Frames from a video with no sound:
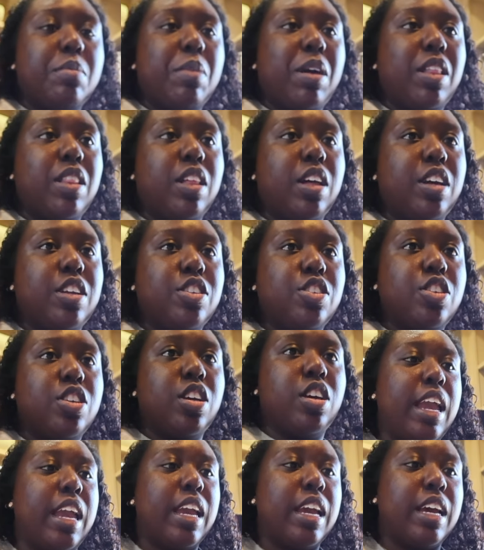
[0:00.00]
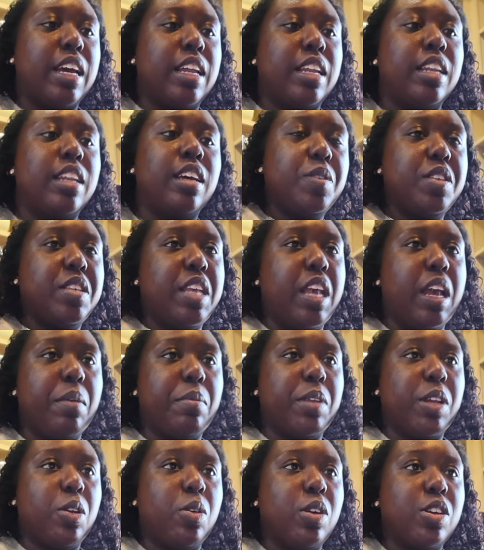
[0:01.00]
my lunch and see how
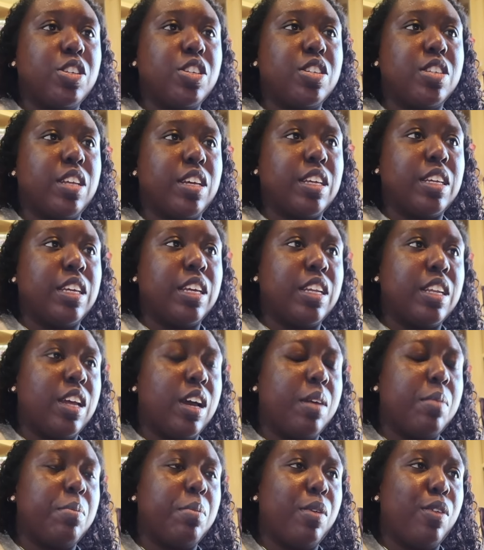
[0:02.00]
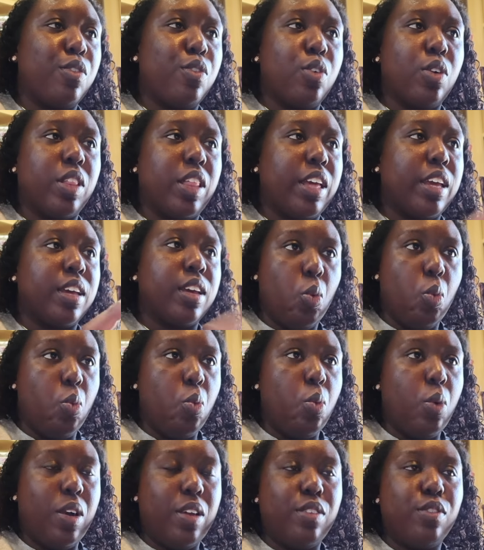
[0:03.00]
many questions I can get done before like
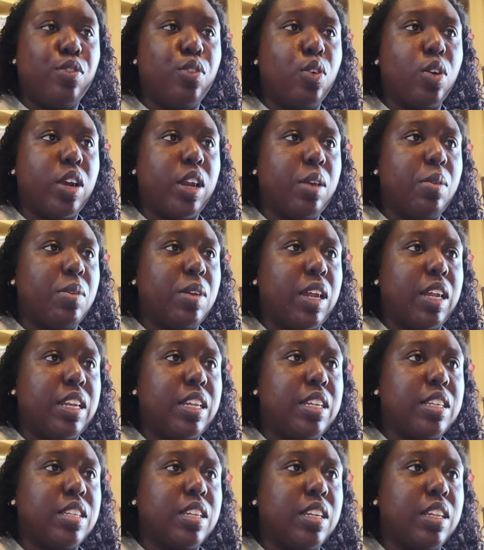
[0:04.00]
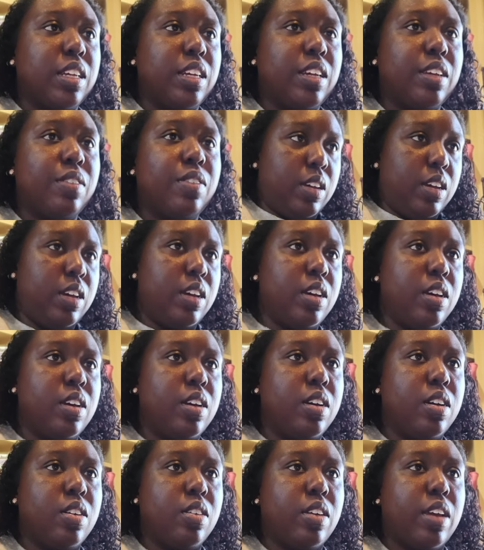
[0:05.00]
1:40 when I need to leave.
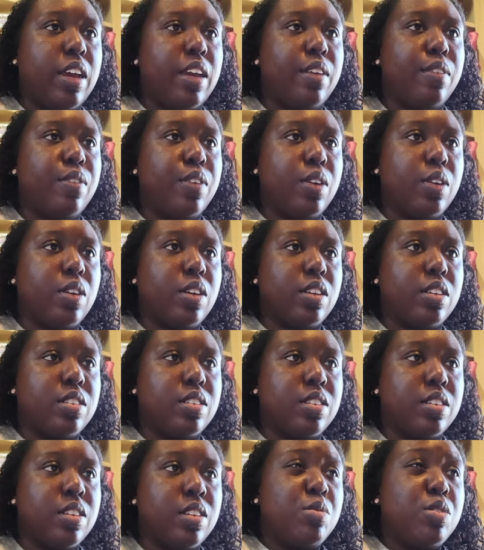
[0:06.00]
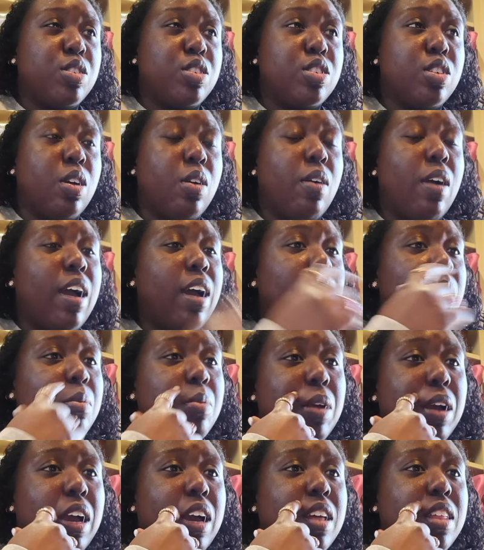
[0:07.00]
Okay, focus. I'm so out of
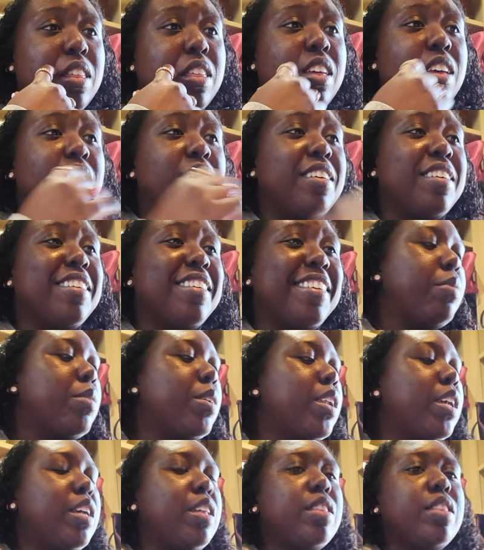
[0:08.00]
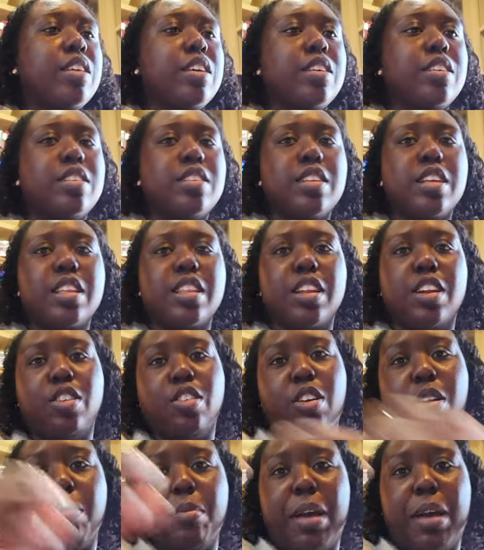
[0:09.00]
breath. I'm gonna eat this and then I'll come